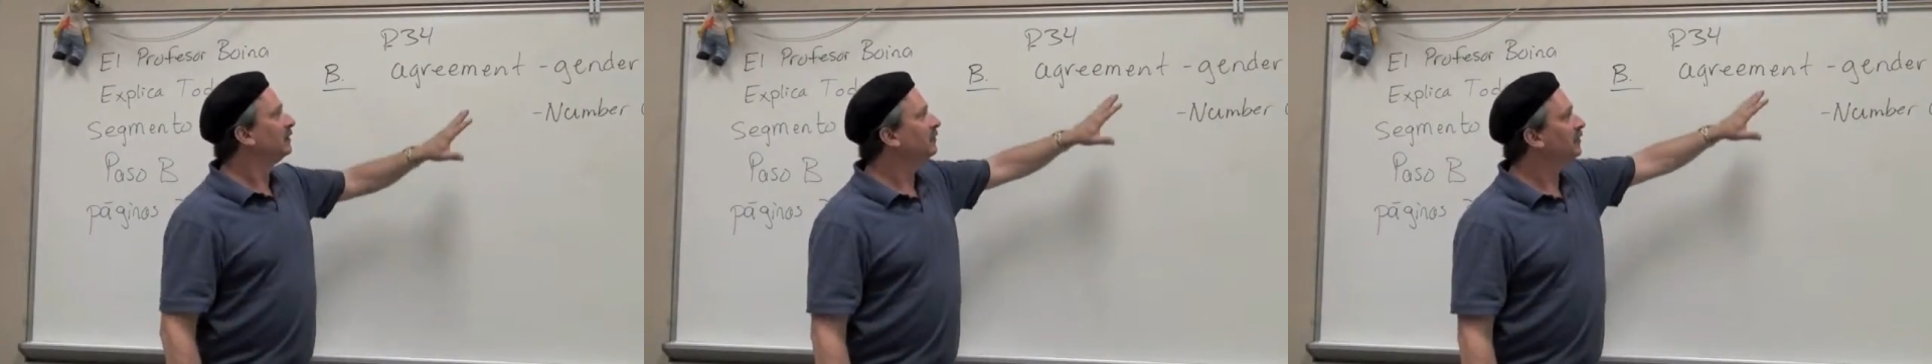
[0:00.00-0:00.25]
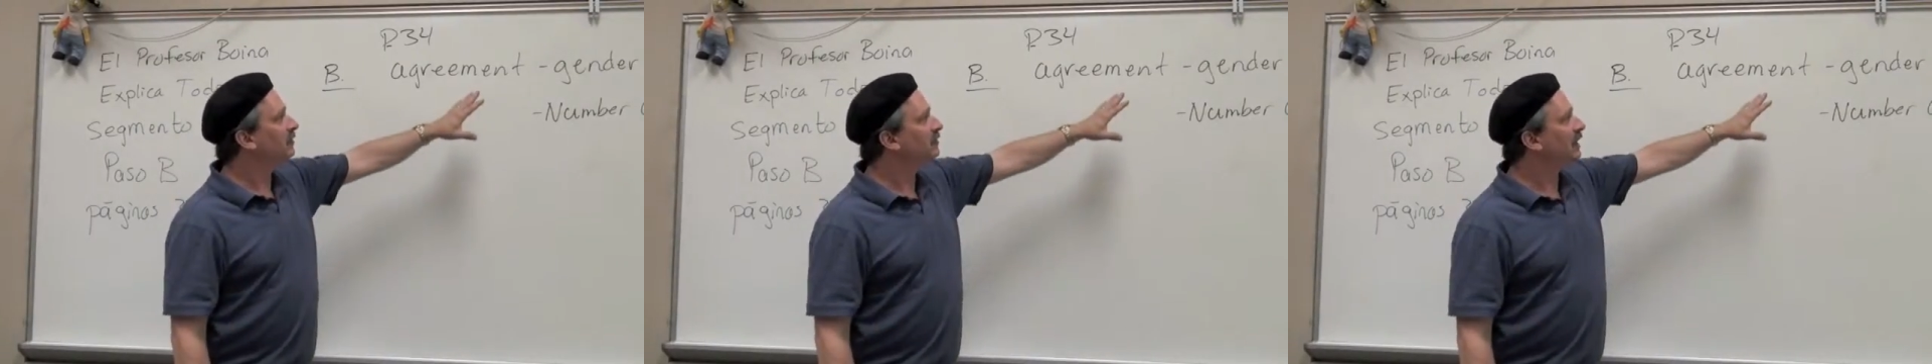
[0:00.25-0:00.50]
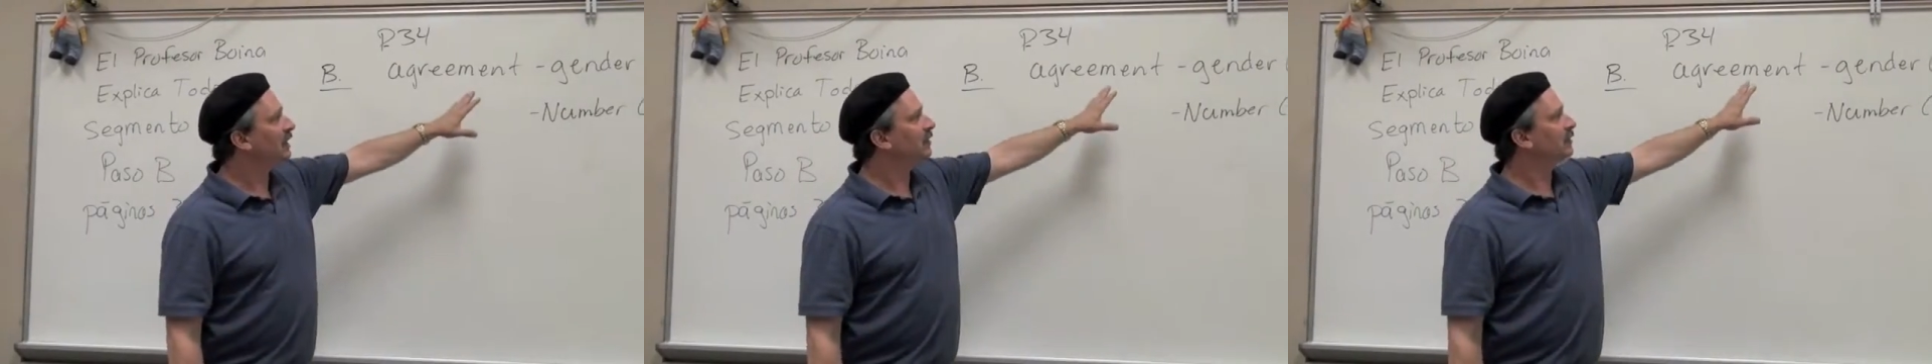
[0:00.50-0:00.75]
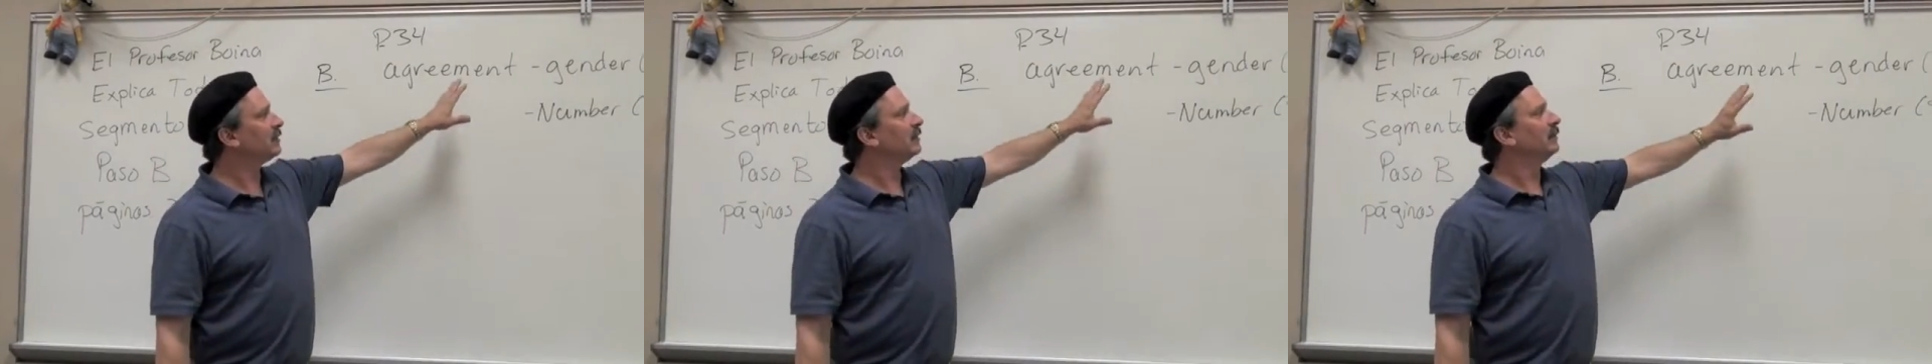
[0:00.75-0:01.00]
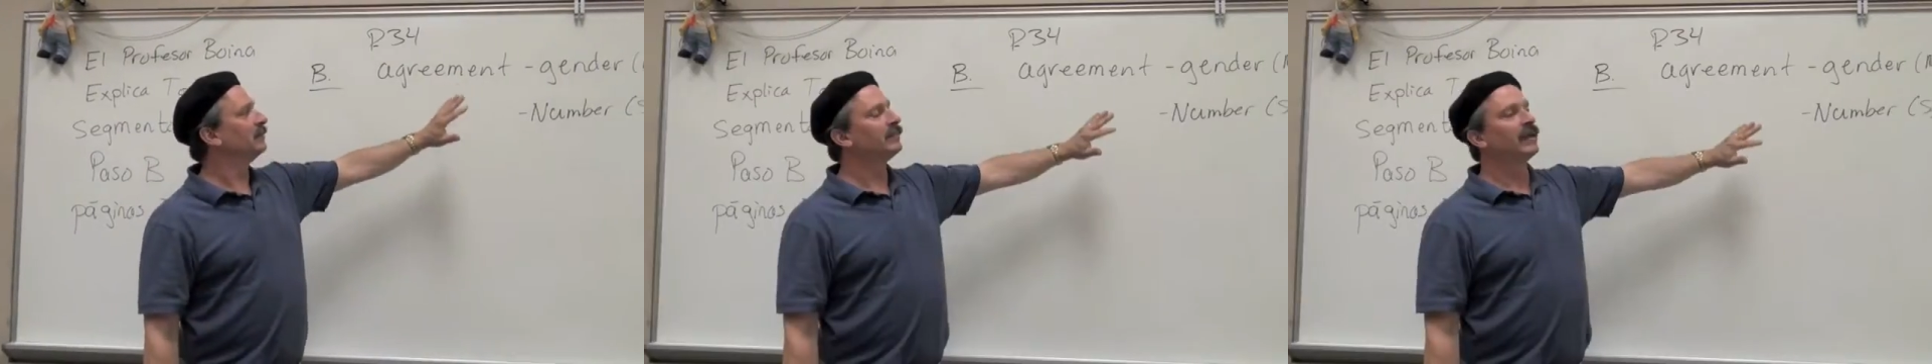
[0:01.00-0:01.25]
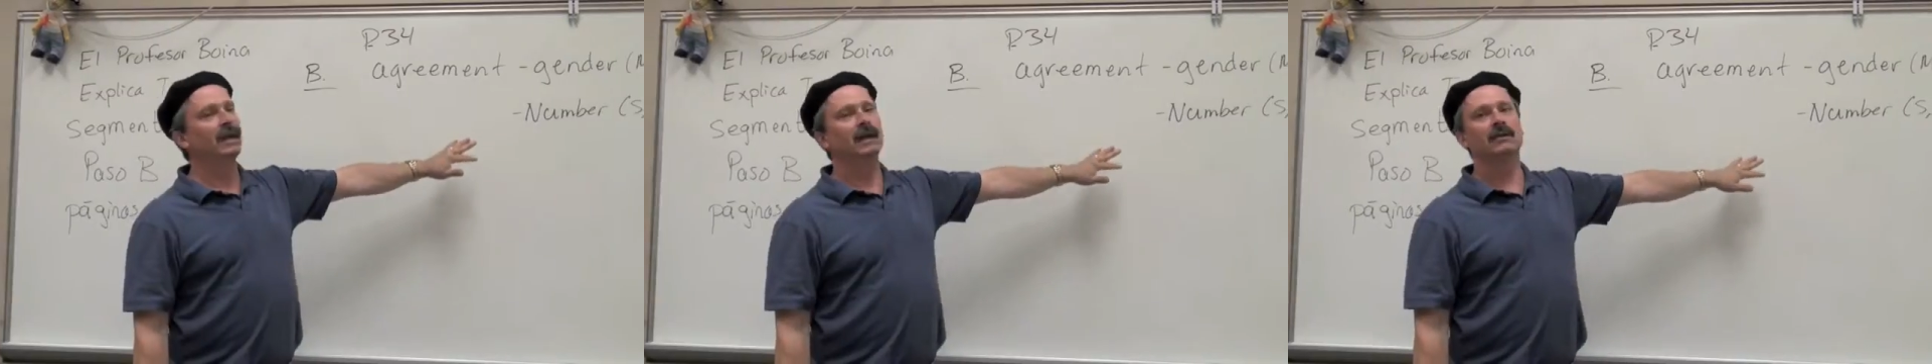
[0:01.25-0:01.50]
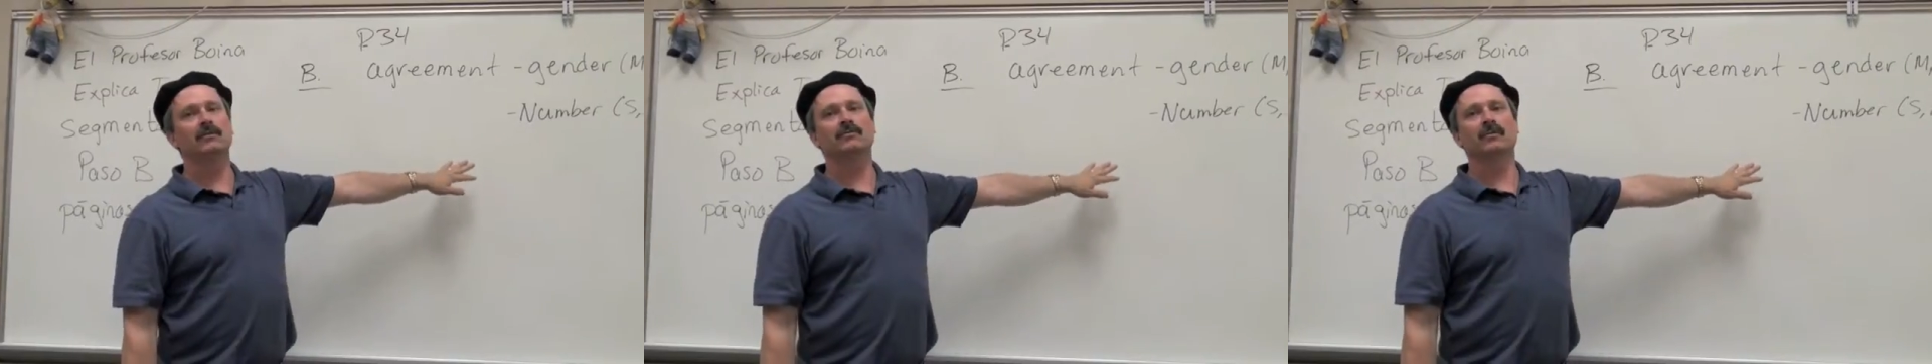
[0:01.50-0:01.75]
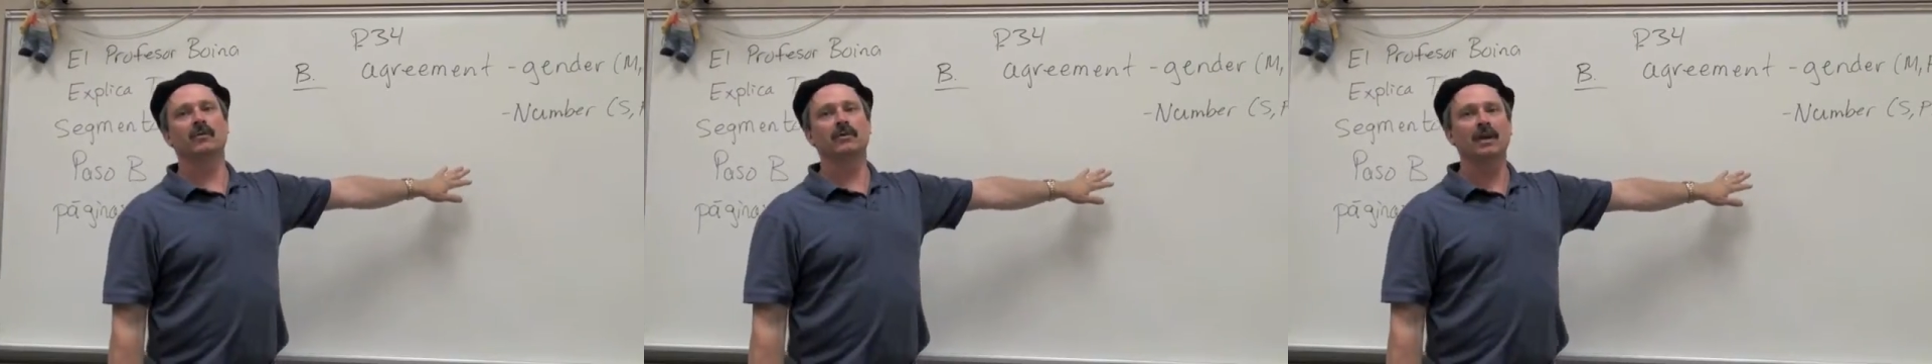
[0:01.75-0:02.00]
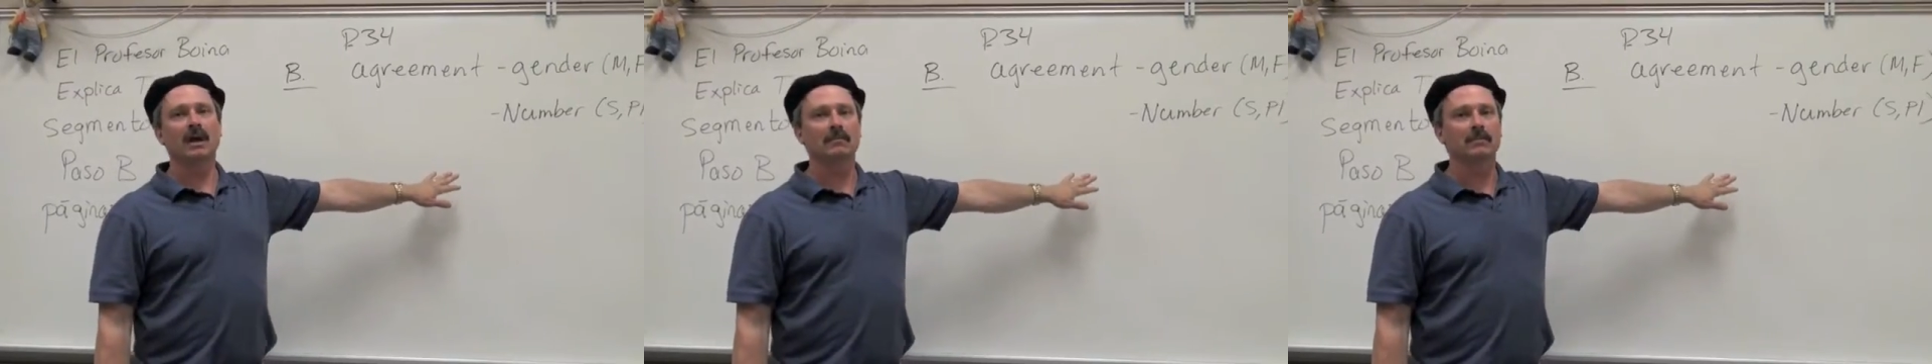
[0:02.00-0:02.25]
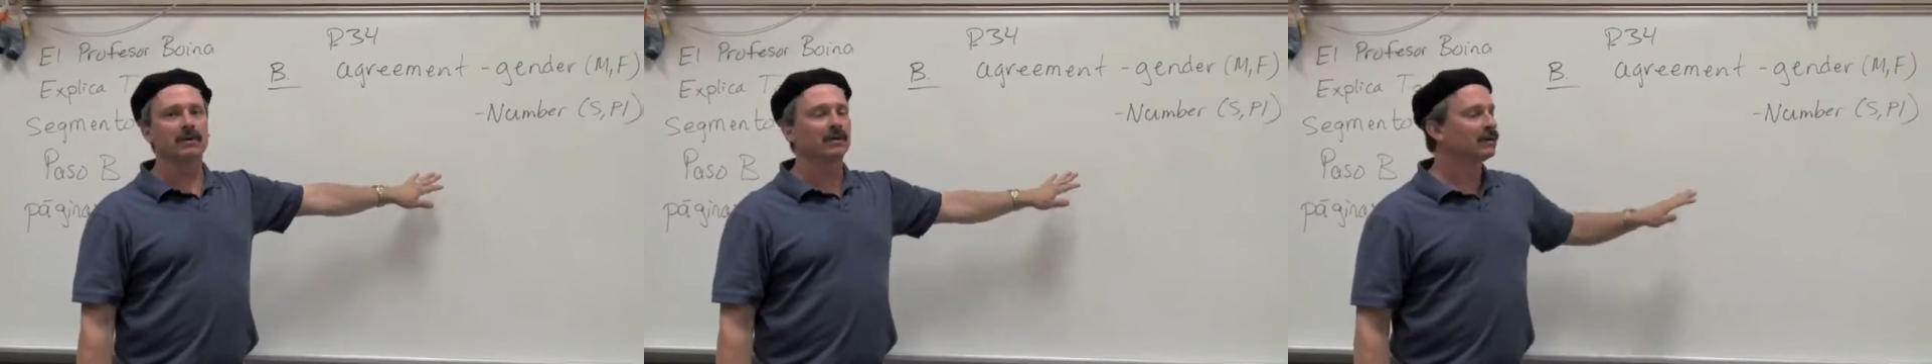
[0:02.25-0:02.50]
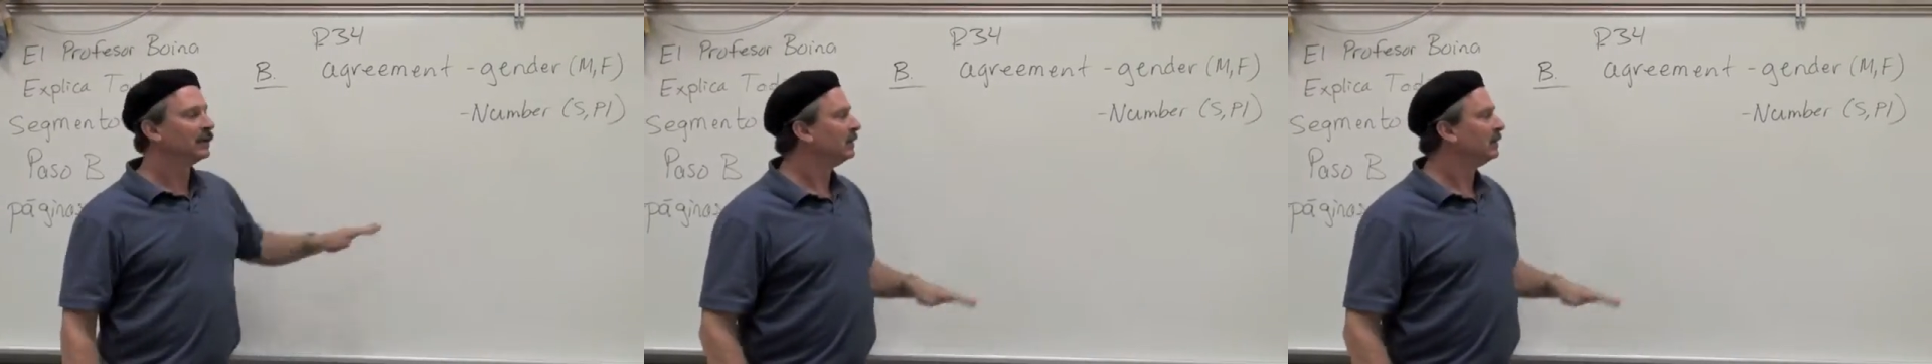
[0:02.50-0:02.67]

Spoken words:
for gender and for number.